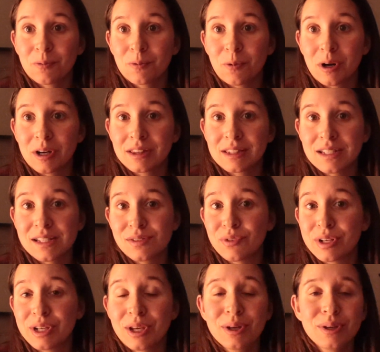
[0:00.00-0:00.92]
want these
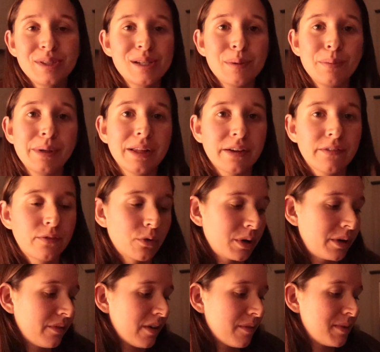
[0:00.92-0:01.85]
videos to be like
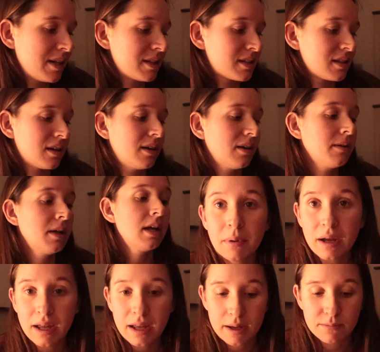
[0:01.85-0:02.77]
45 minutes long.
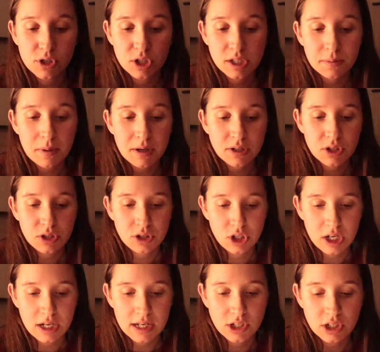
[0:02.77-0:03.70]
But I'm just about to
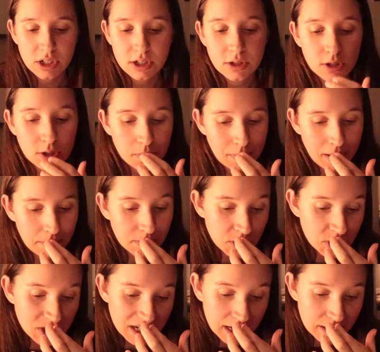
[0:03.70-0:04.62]
change into my
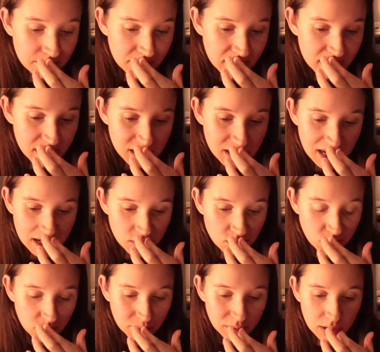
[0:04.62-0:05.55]
pajamas, and
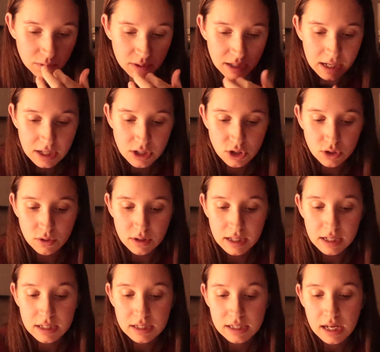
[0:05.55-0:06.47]
normally when I do
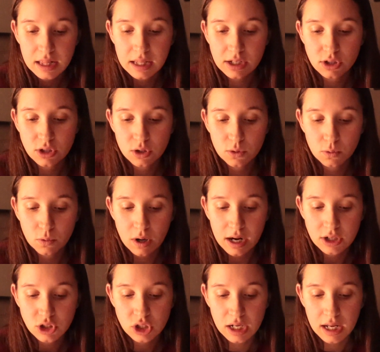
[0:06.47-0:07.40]
this I like to
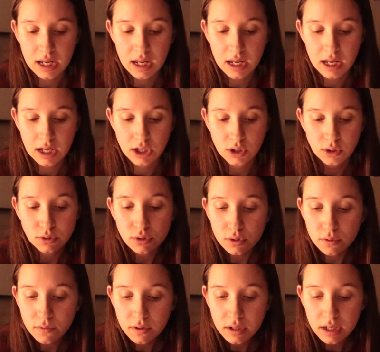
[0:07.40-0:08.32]
watch a
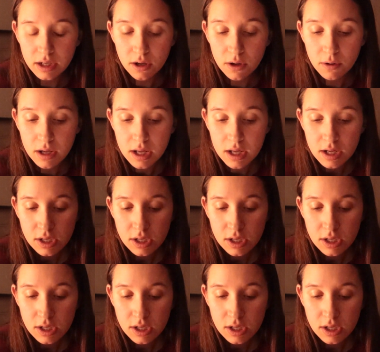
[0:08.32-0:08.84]
YouTube video.